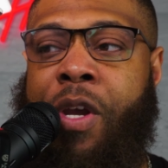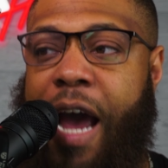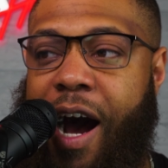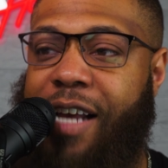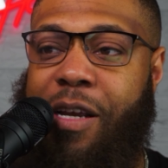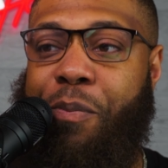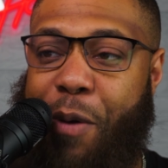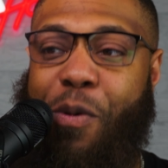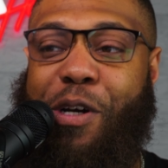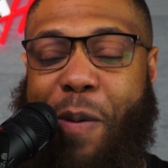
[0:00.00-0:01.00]
Uh, some
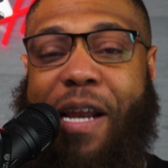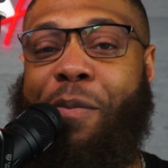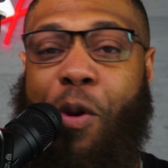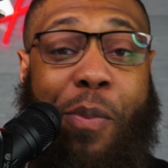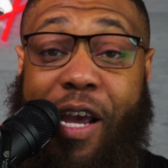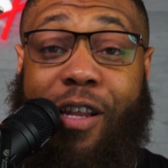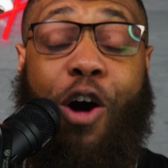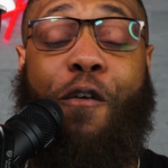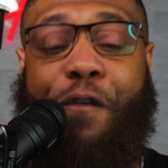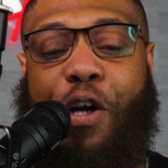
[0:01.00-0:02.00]
people expect him to be a
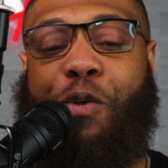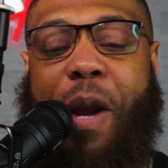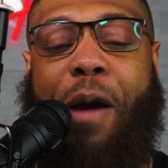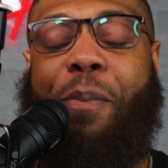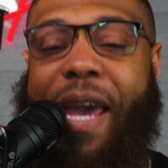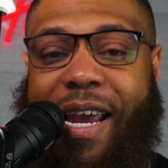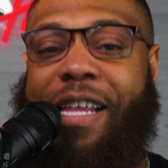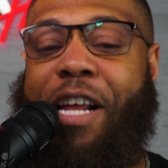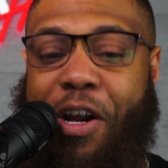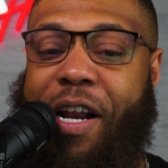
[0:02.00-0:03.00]
low first-round pick in
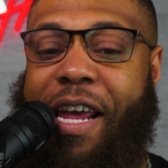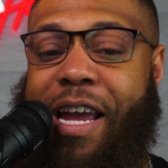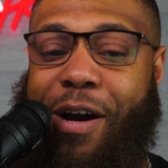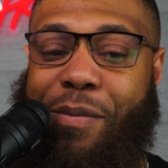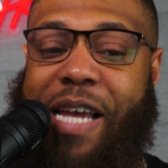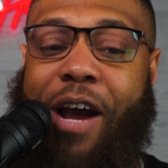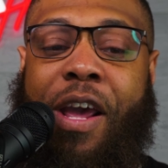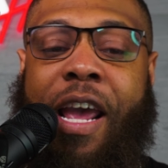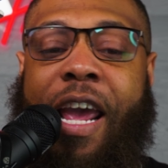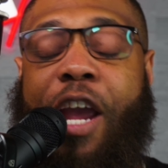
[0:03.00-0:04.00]
the year that he comes out.
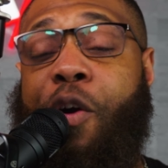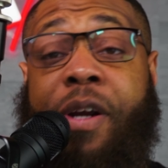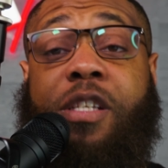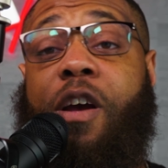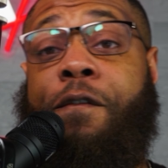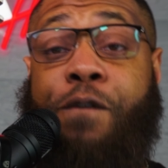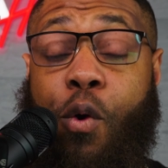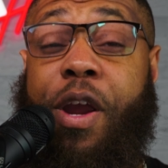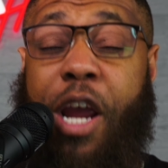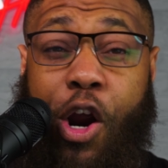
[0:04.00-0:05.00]
He agrees to a
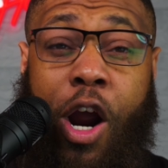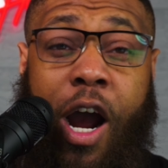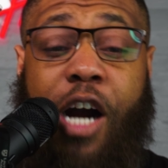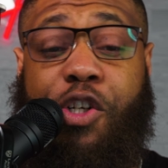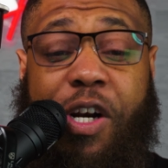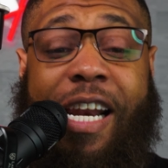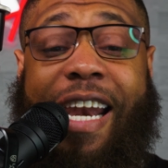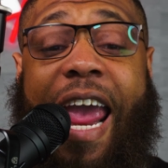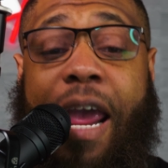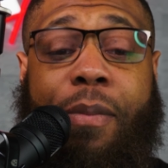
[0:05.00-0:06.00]
four-year, one hundred
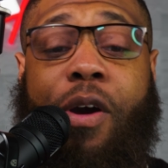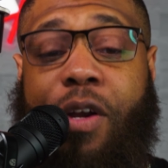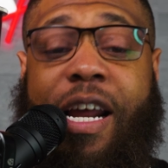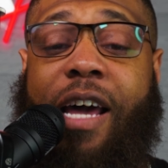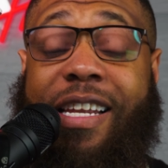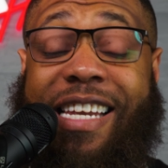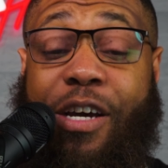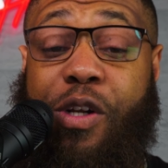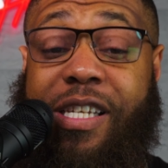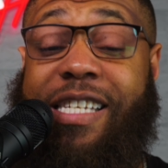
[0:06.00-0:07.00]
eight million dollar
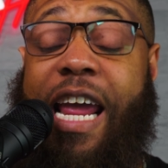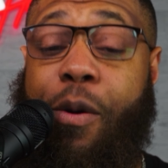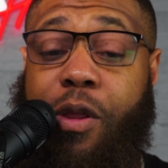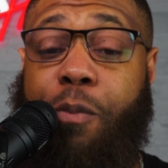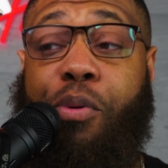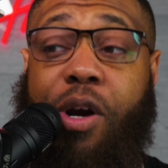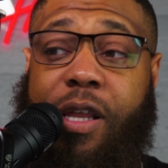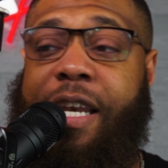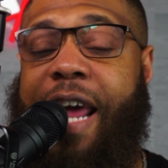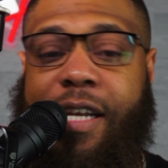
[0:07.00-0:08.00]
deal to stay with the
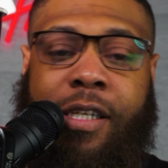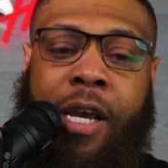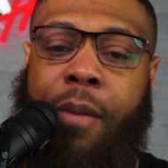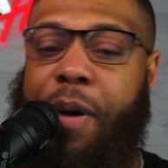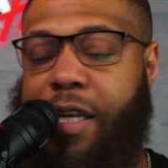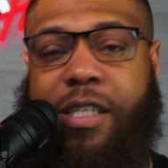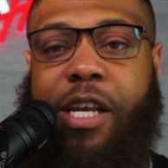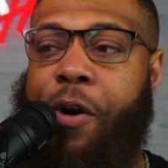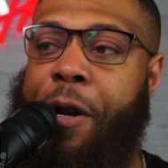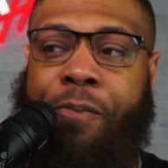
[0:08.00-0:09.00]
Brooklyn Nets. But
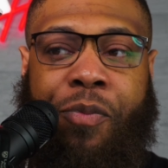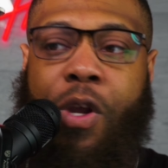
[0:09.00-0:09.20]
considering